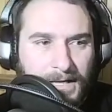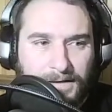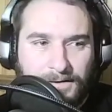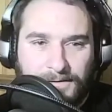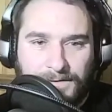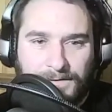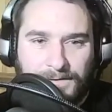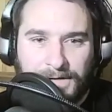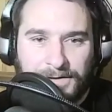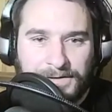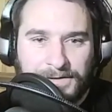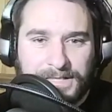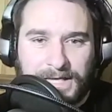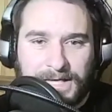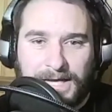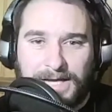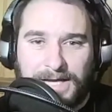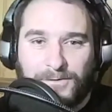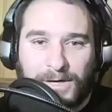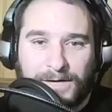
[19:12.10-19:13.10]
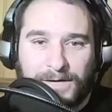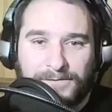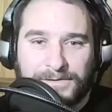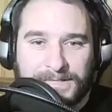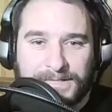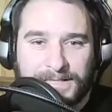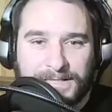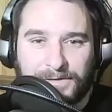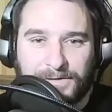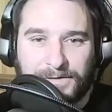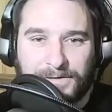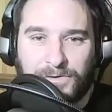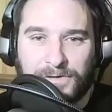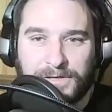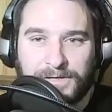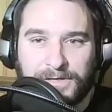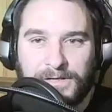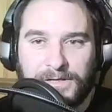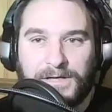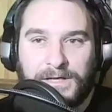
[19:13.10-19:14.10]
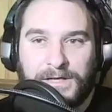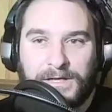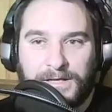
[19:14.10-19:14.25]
Their entire wide receiving core,